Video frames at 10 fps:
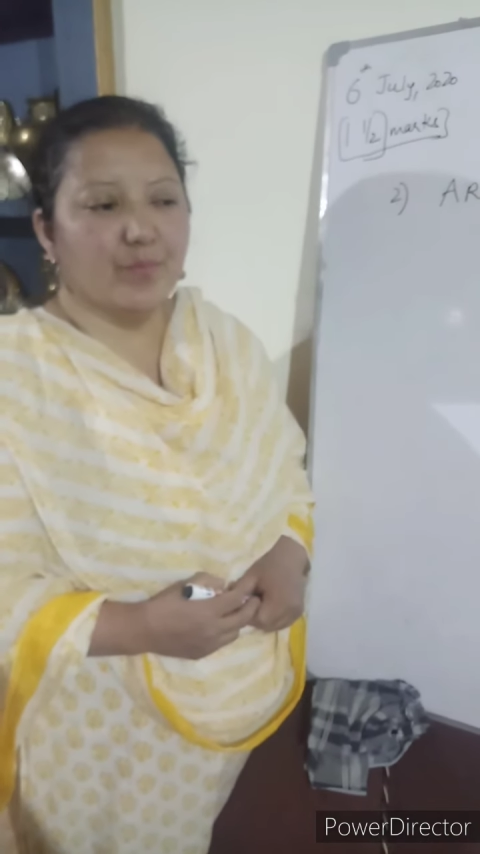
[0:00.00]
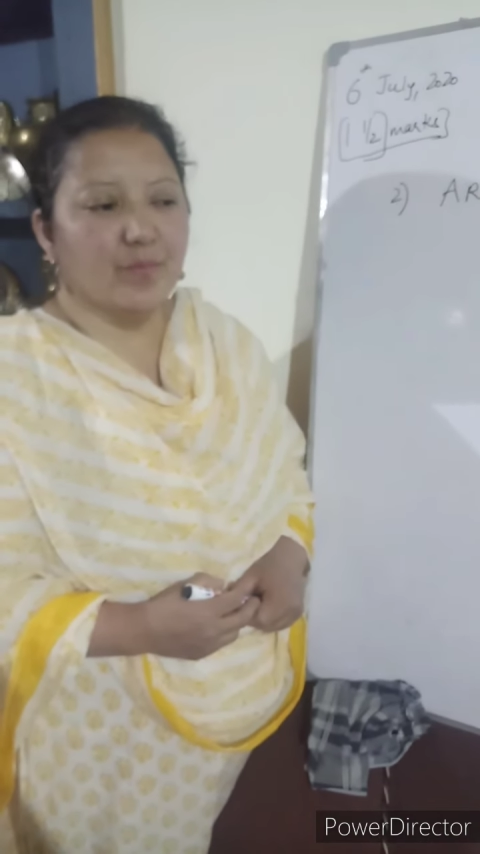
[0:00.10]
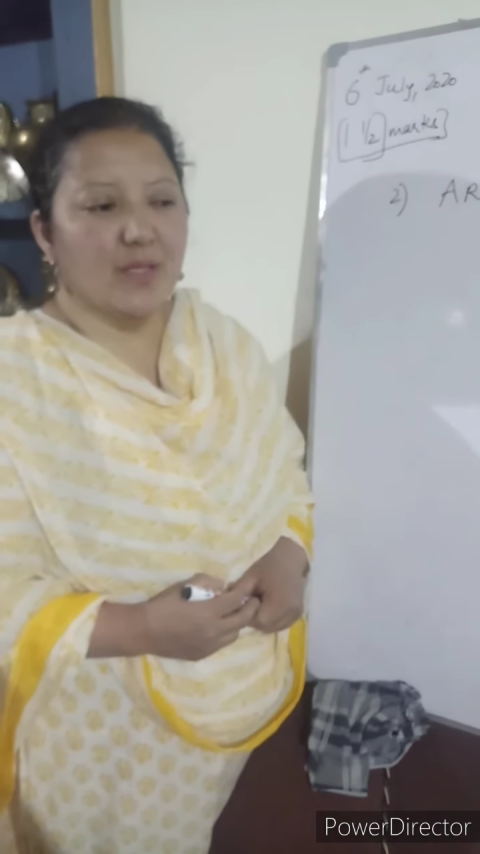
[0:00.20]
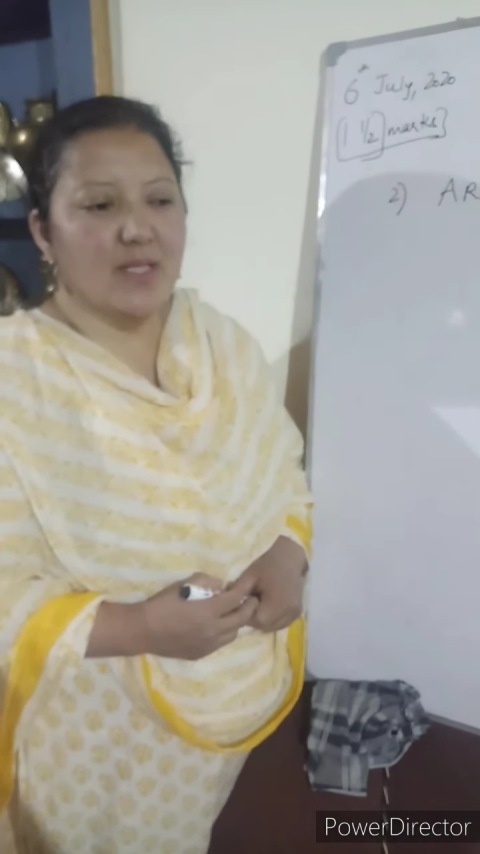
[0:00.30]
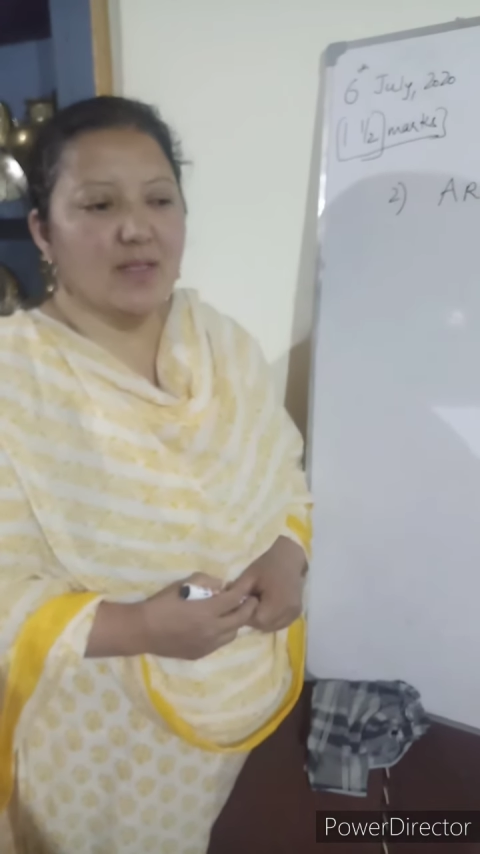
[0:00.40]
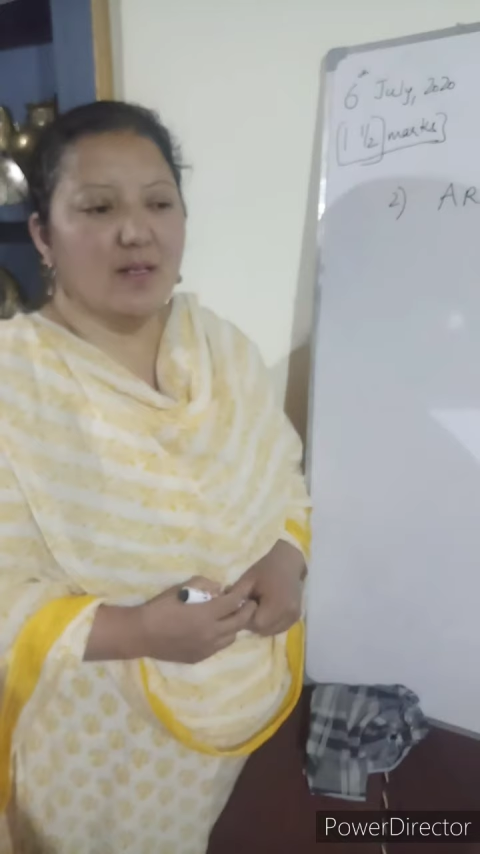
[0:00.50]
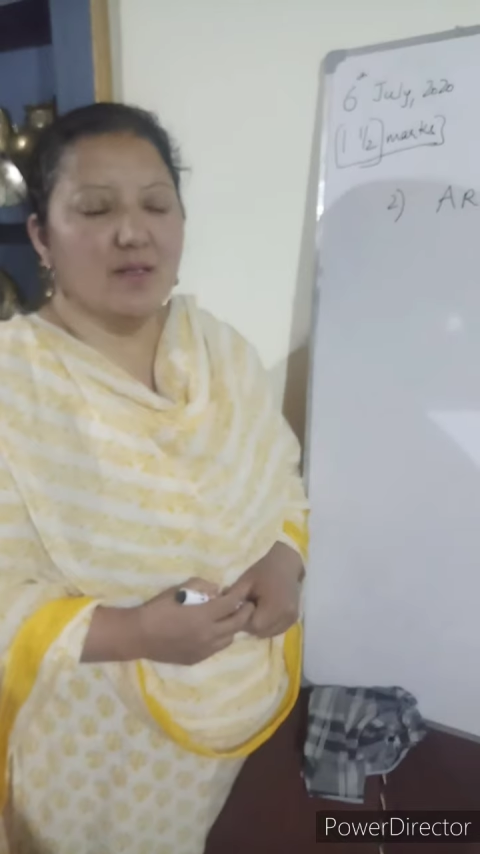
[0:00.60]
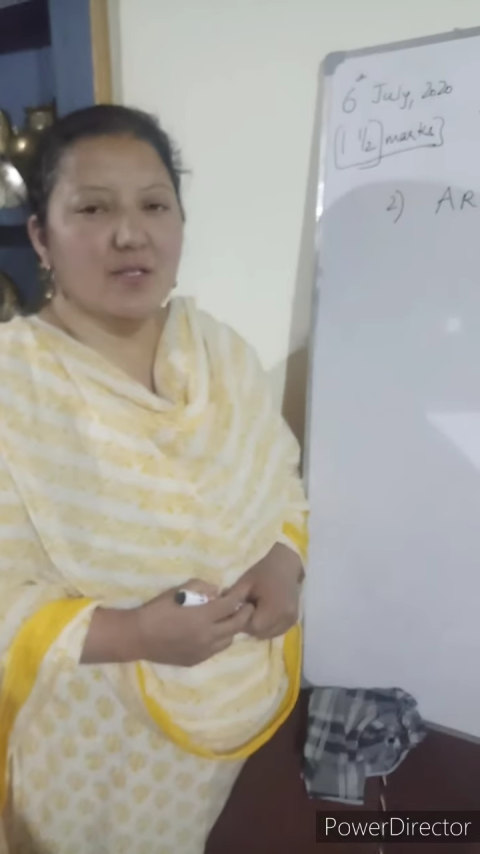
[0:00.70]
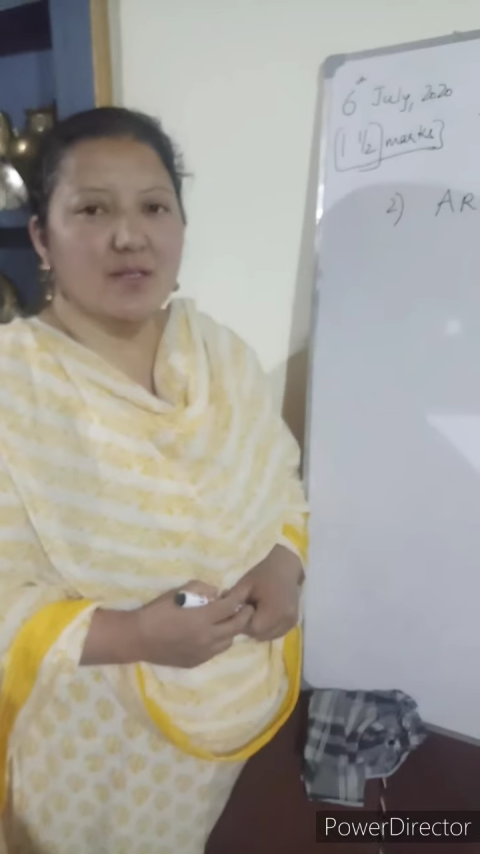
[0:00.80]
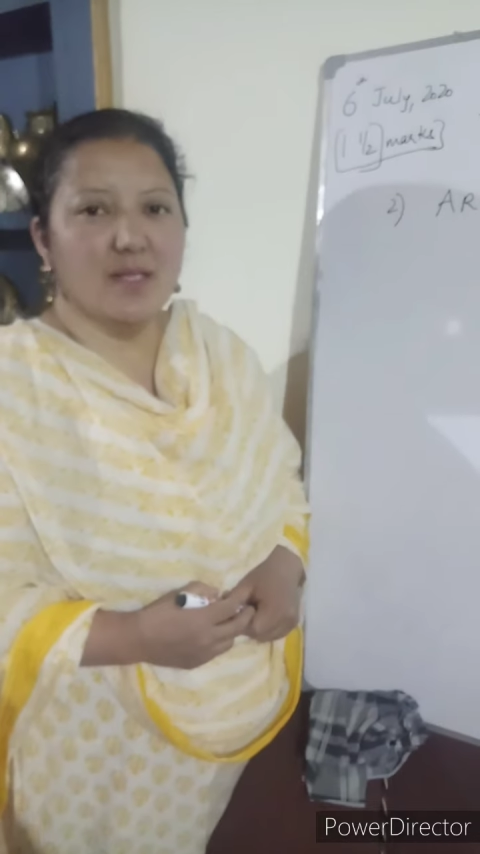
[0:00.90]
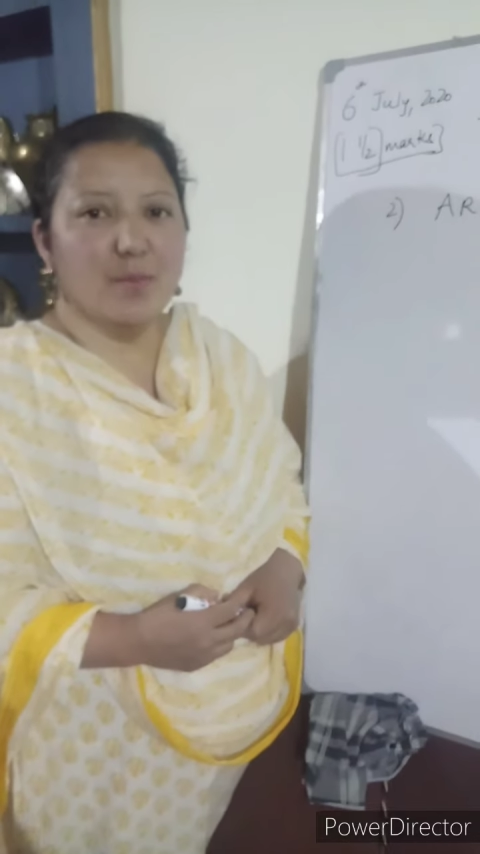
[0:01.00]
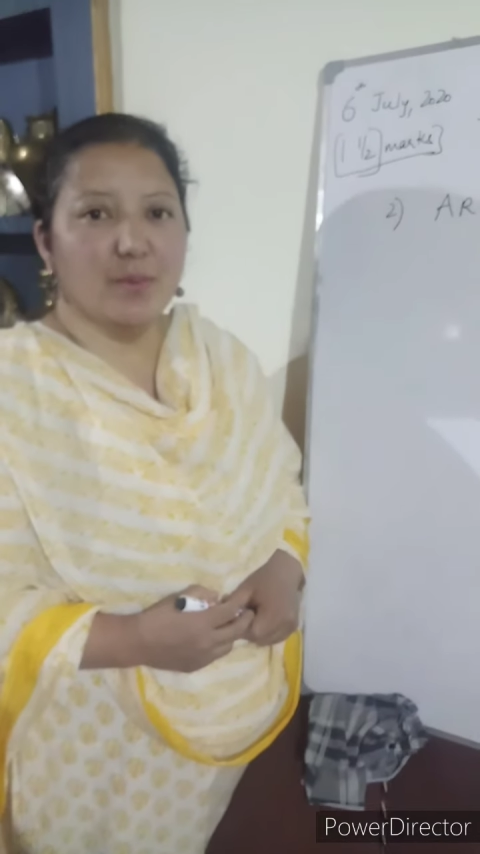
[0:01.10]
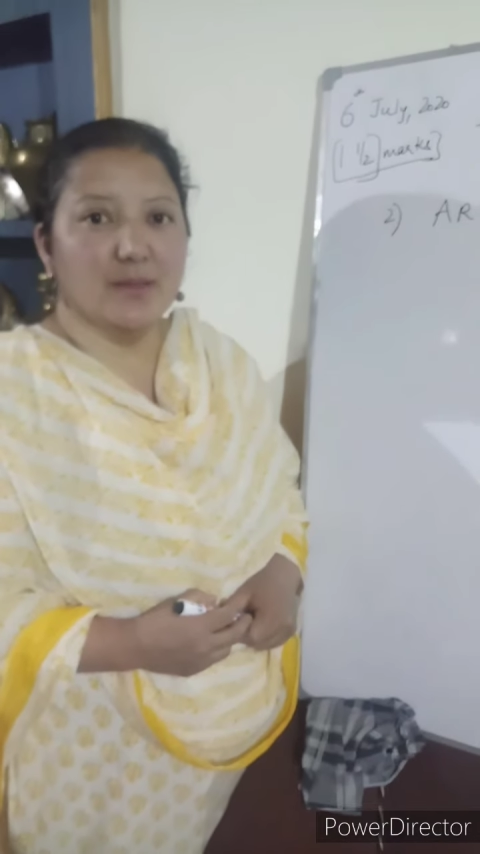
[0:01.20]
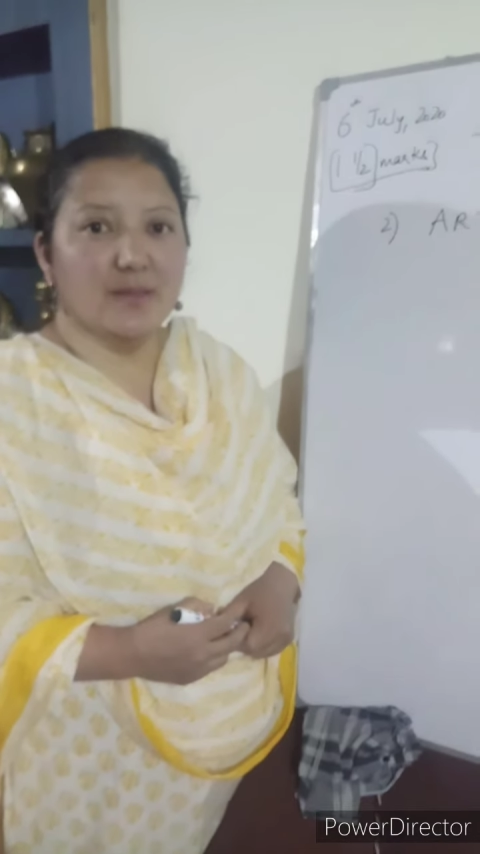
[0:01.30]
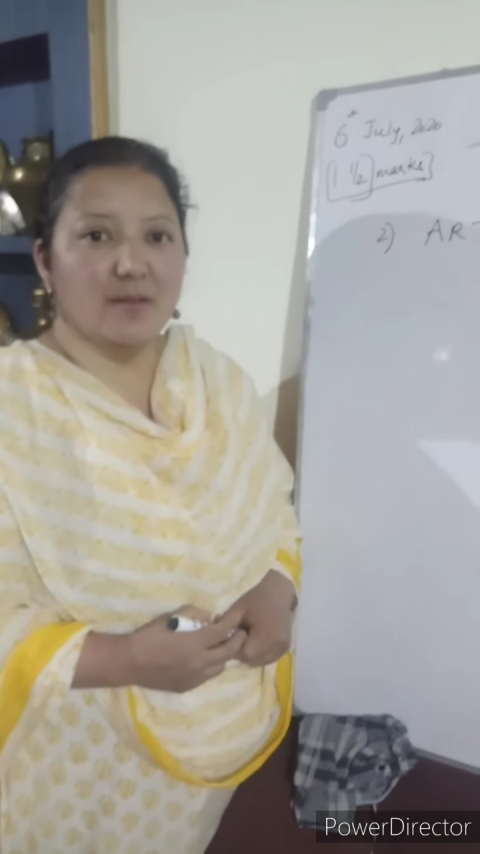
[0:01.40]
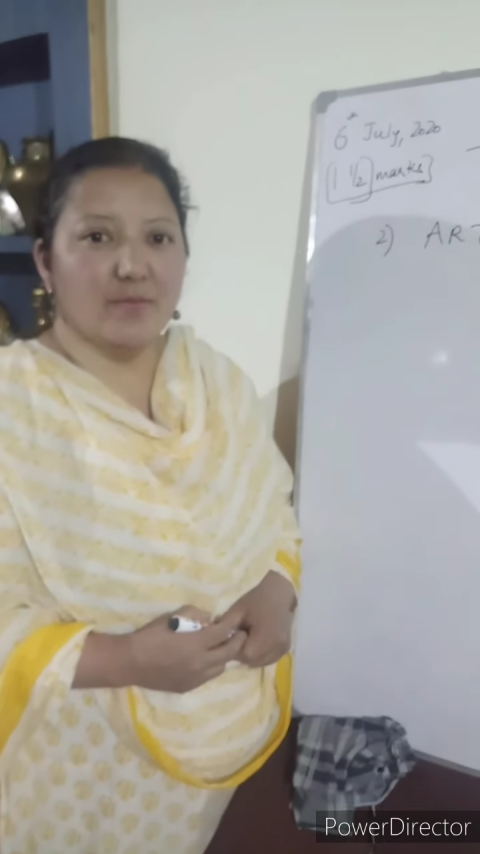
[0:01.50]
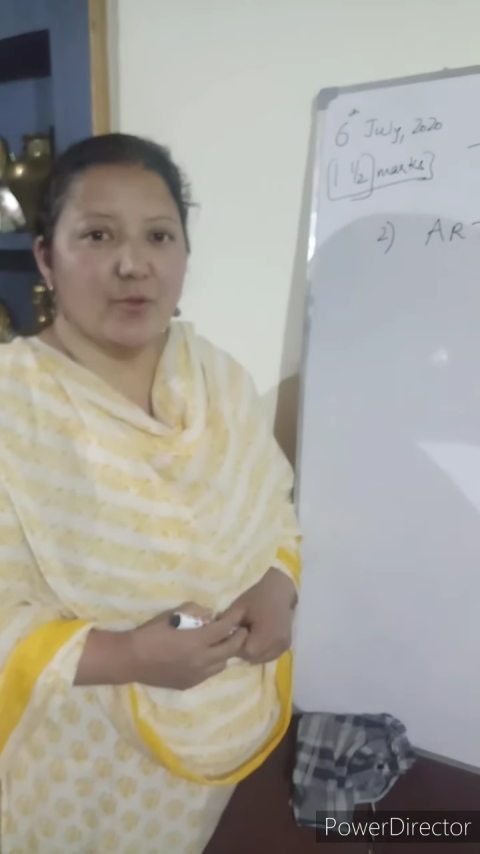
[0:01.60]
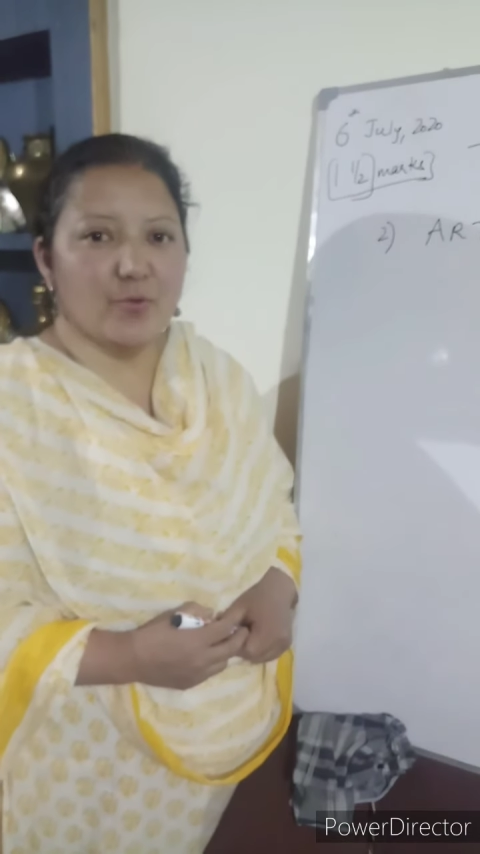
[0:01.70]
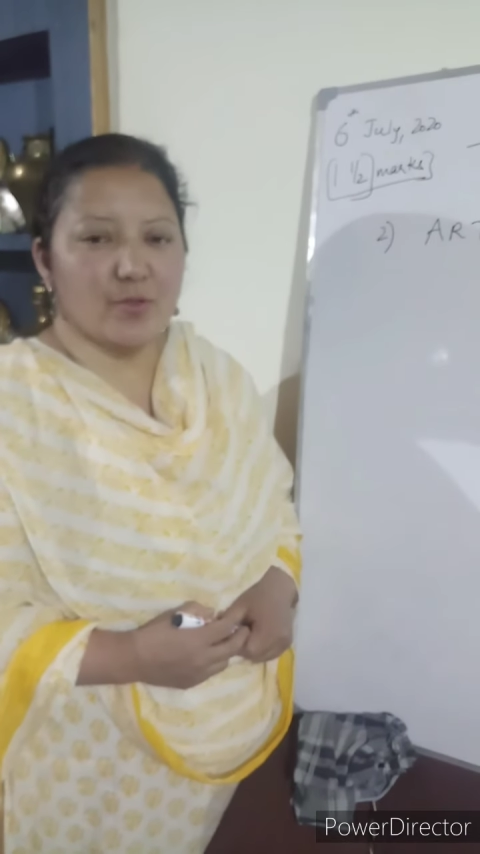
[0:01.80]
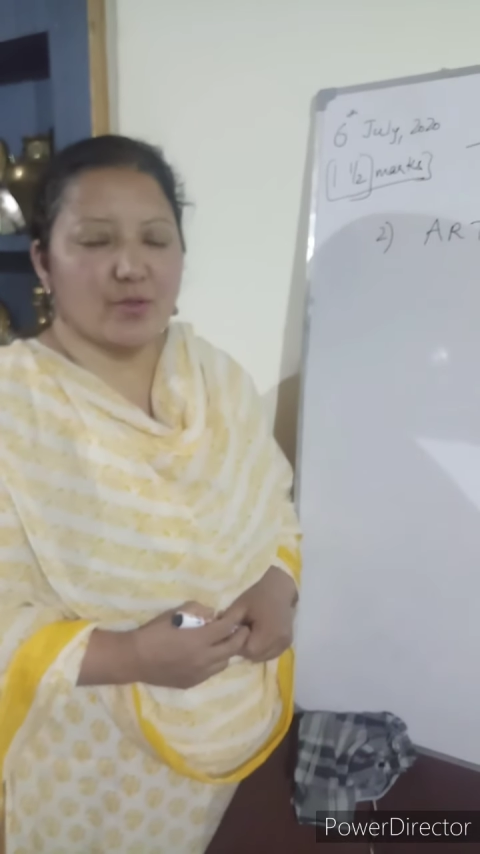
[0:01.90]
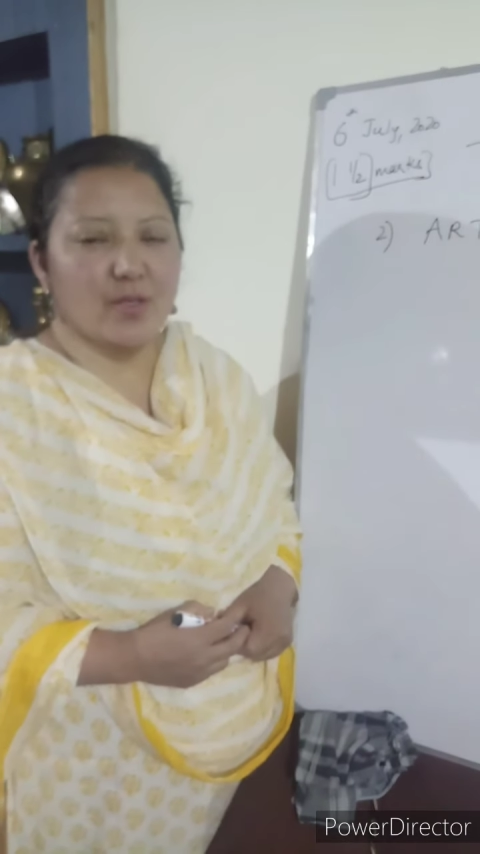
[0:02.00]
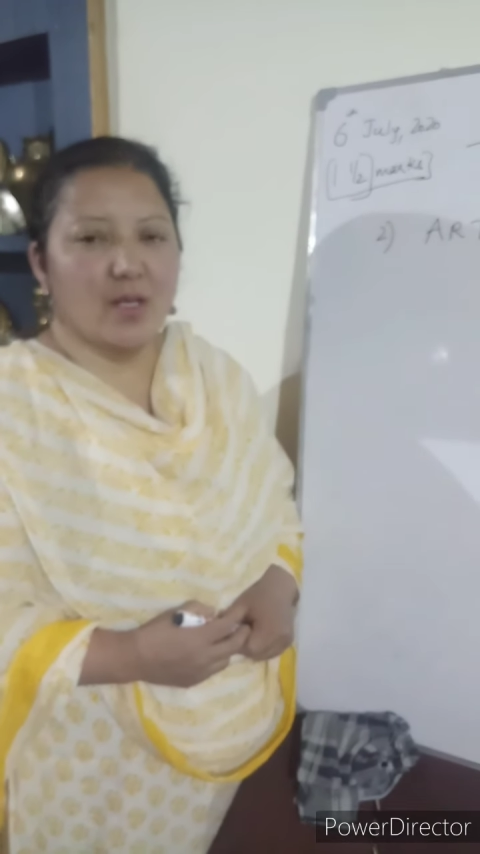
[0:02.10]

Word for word: these are just their personal views,